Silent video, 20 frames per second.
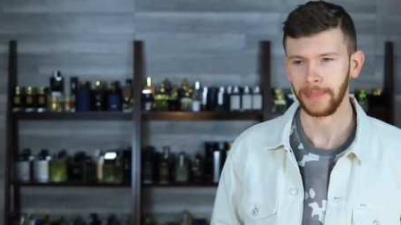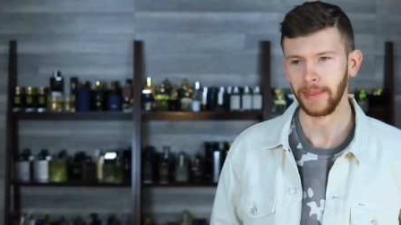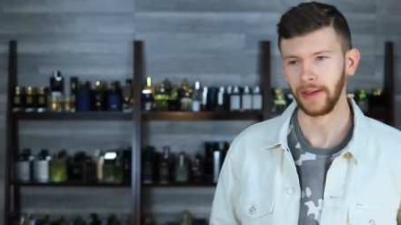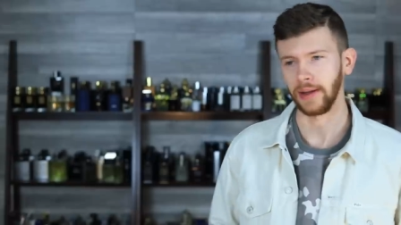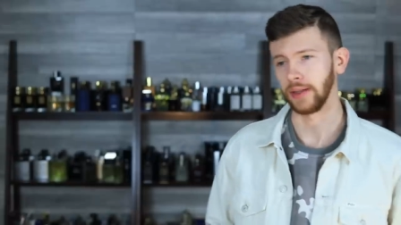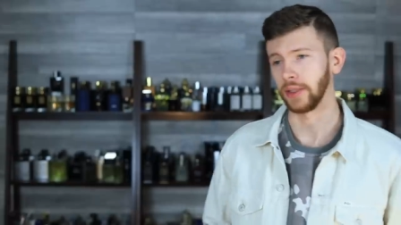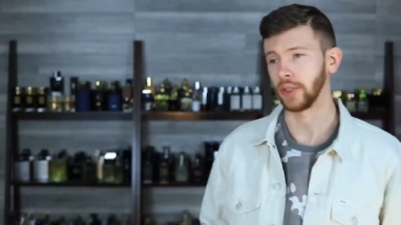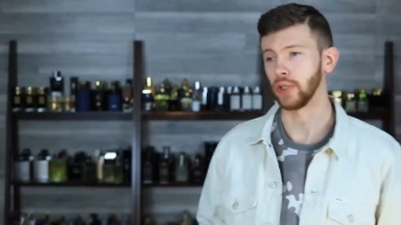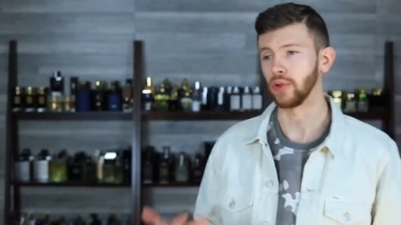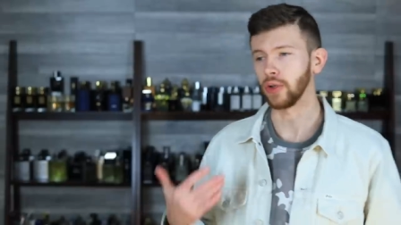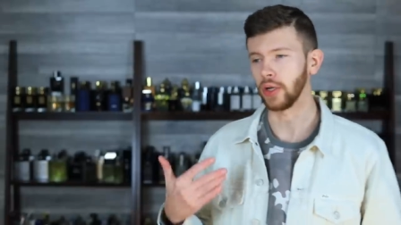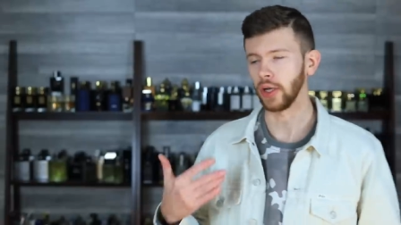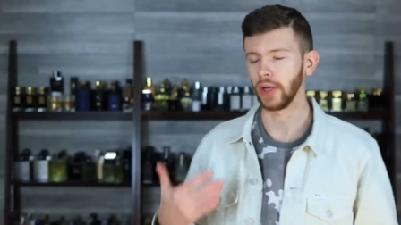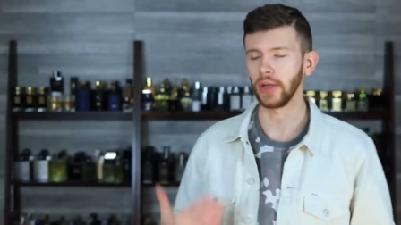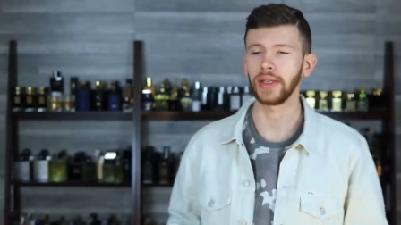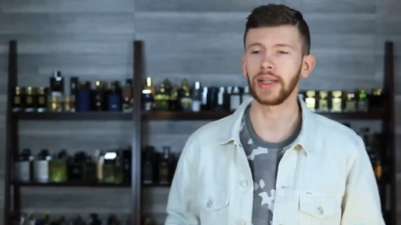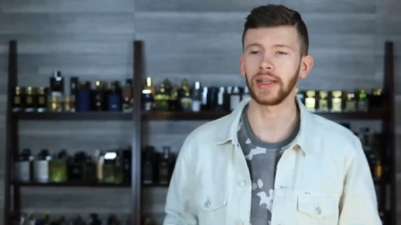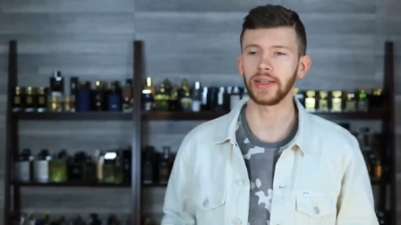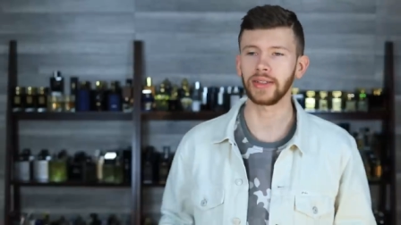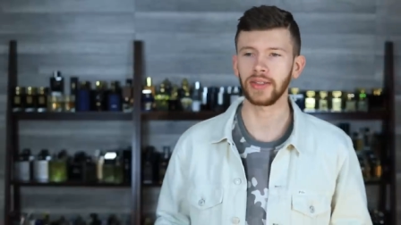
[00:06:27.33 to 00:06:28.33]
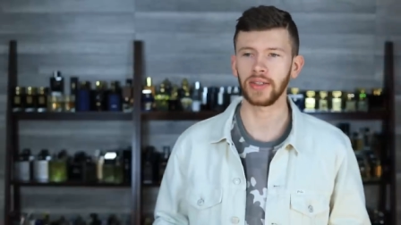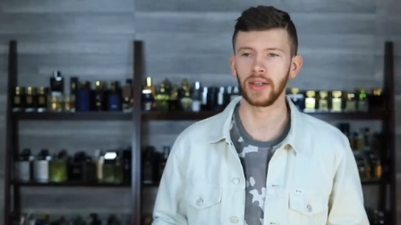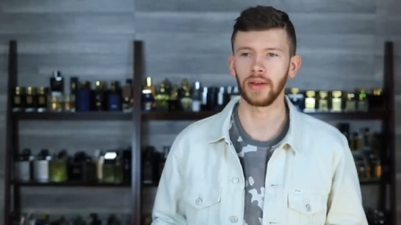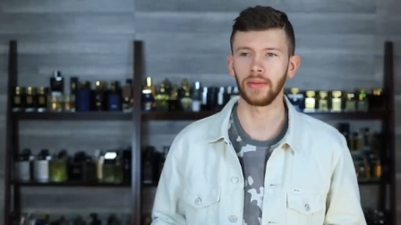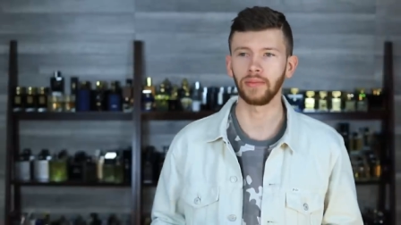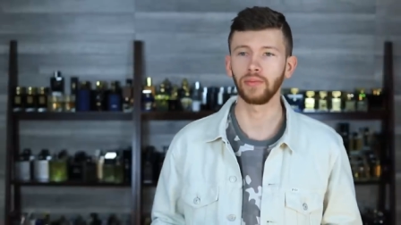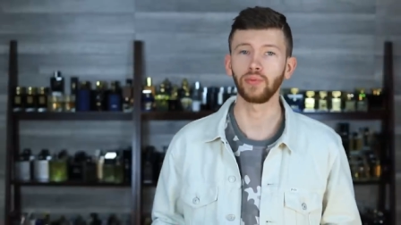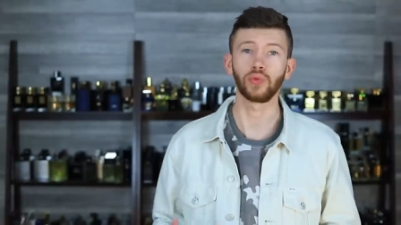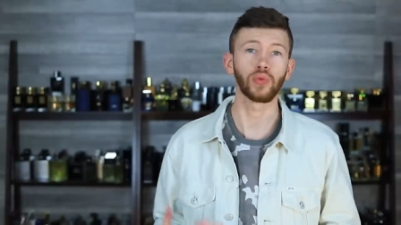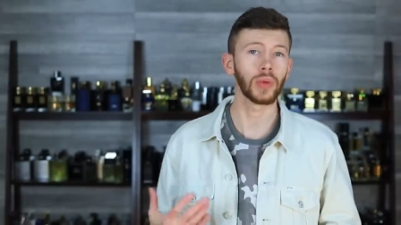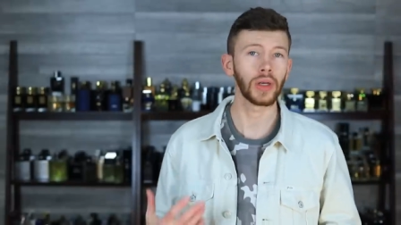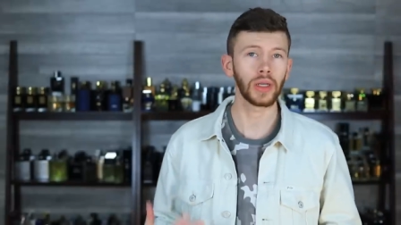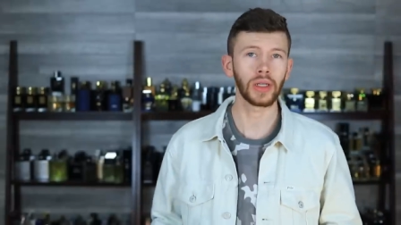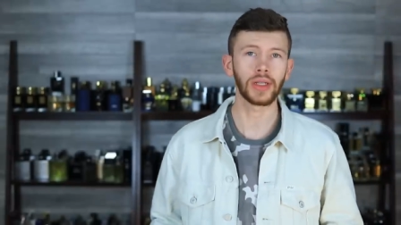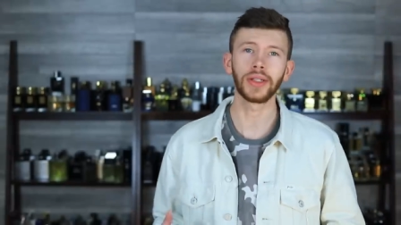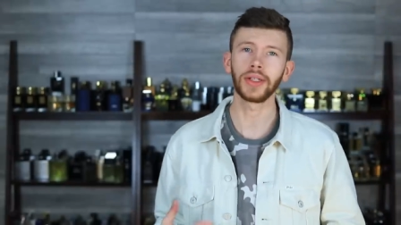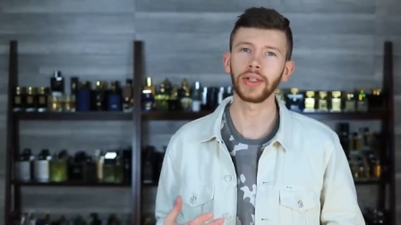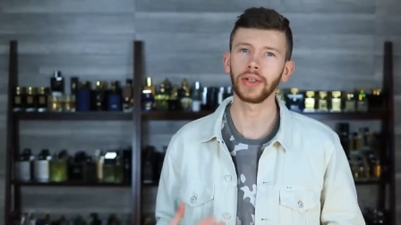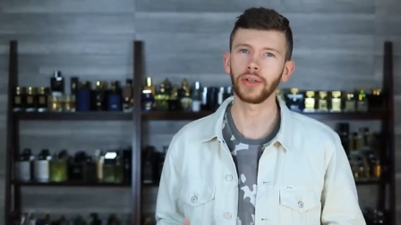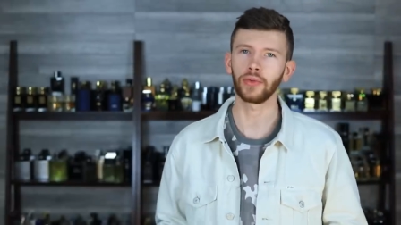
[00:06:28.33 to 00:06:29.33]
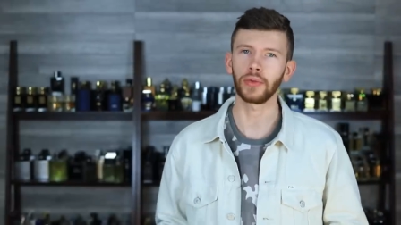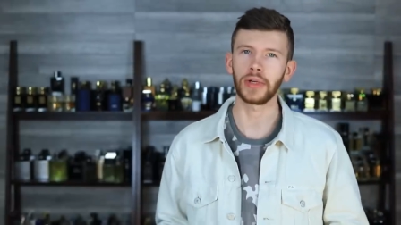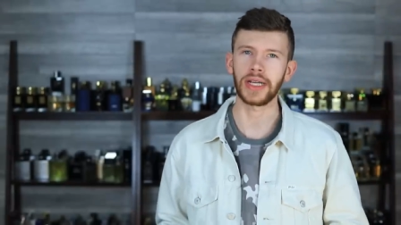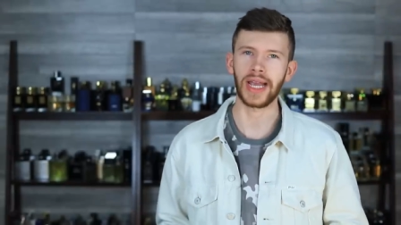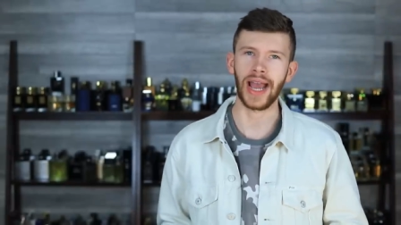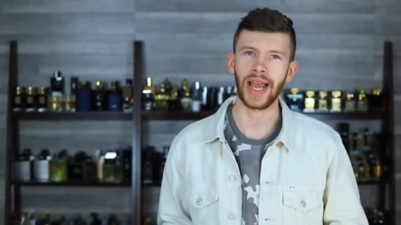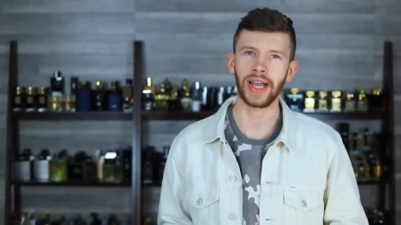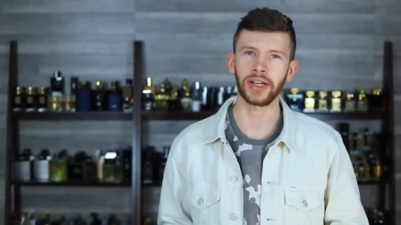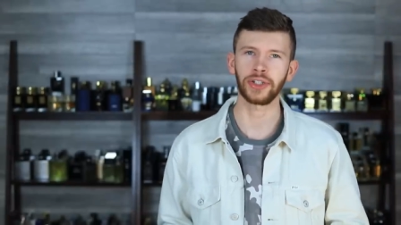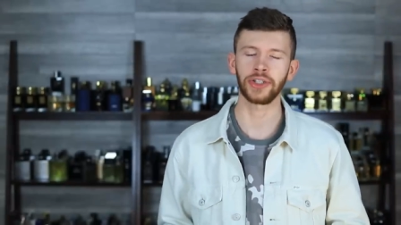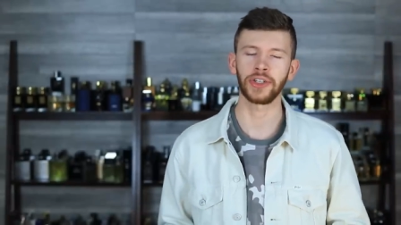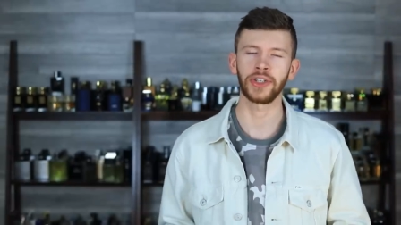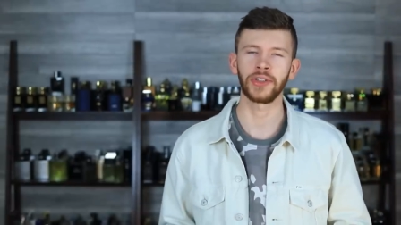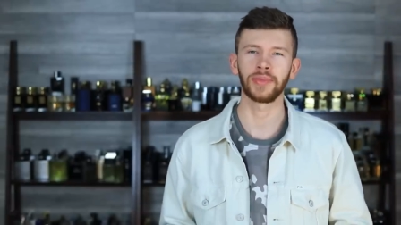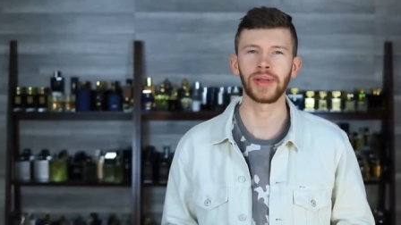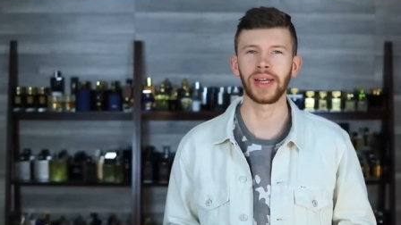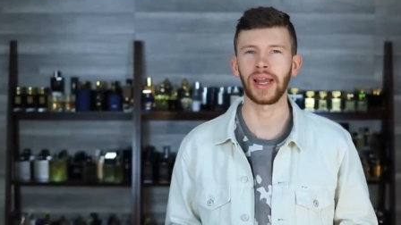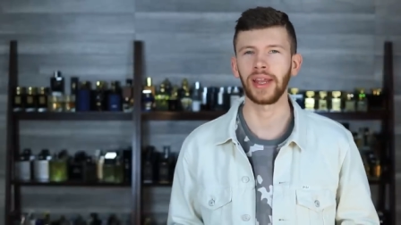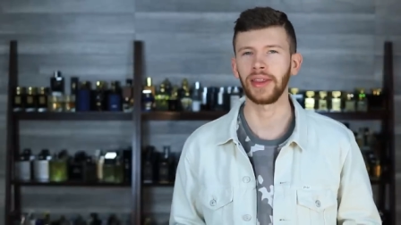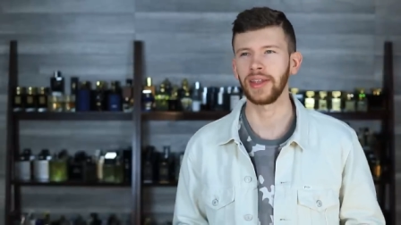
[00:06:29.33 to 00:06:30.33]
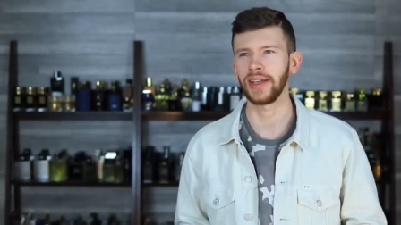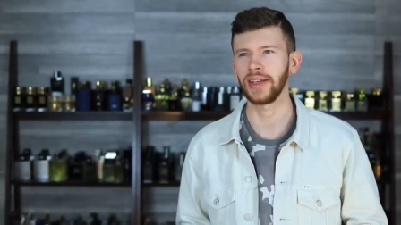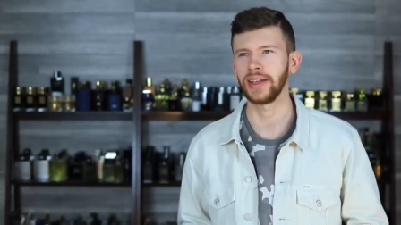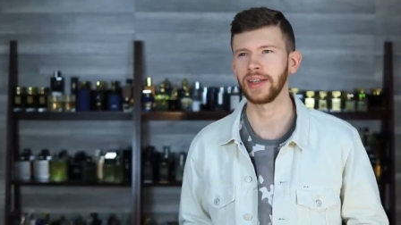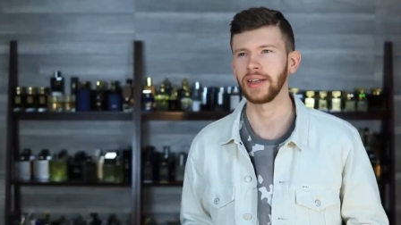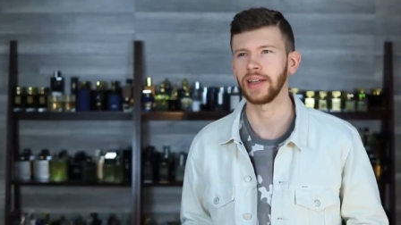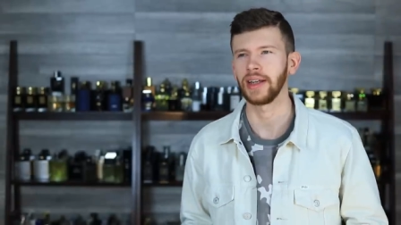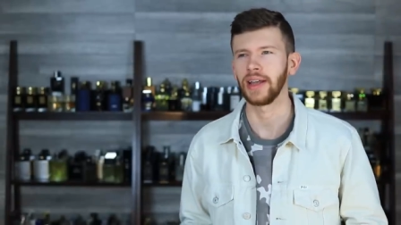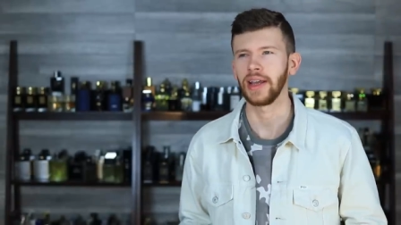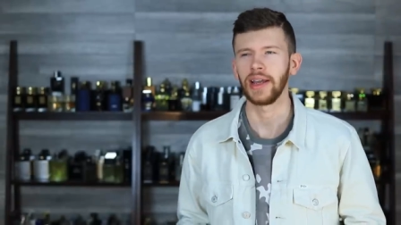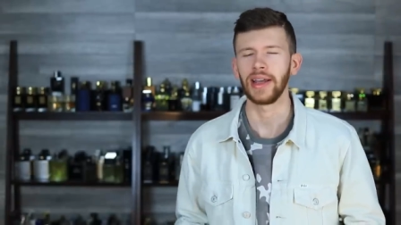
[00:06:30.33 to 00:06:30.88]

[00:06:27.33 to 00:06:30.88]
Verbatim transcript: Uh, you could get some really good reactions, but I think it